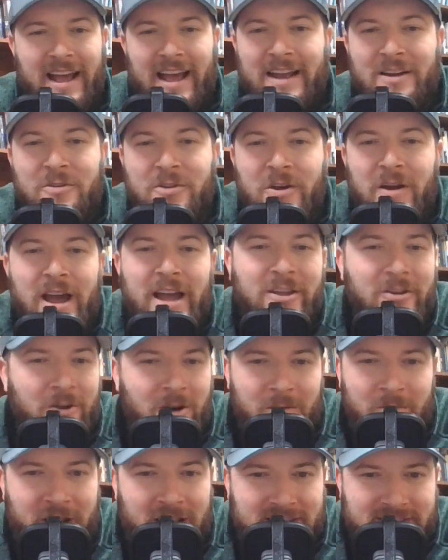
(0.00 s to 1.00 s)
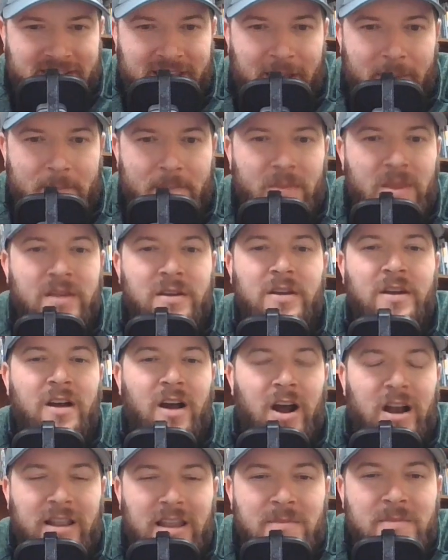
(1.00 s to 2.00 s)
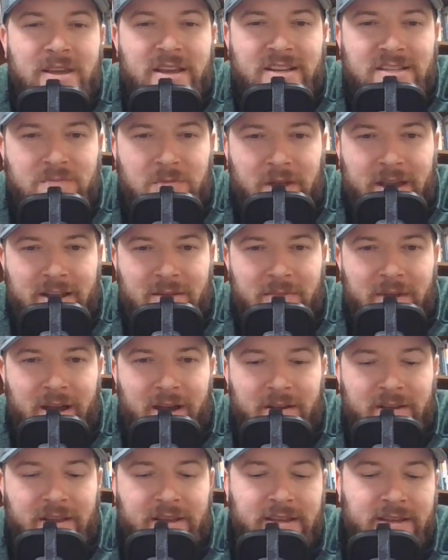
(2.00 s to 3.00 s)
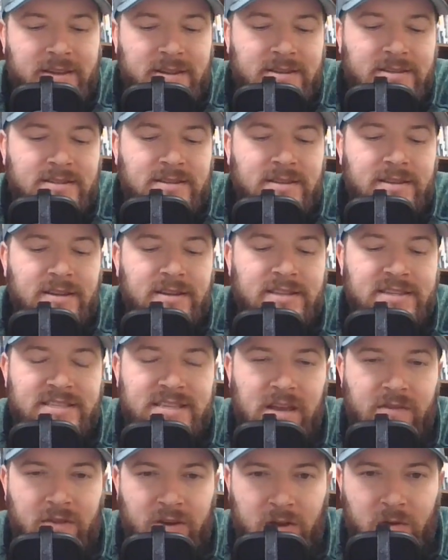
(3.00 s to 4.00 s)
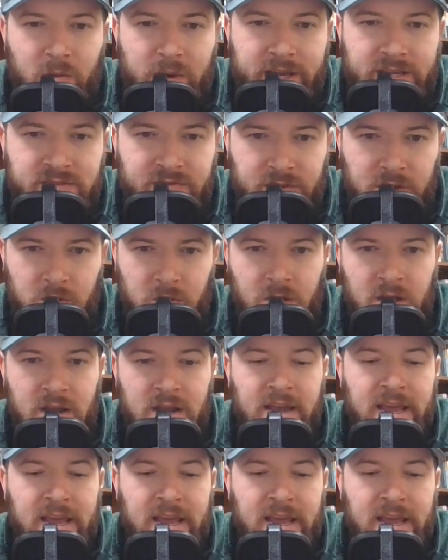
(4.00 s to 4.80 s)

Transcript: I don't know how you harmonize that. All right, let me explain about his 70 weeks view.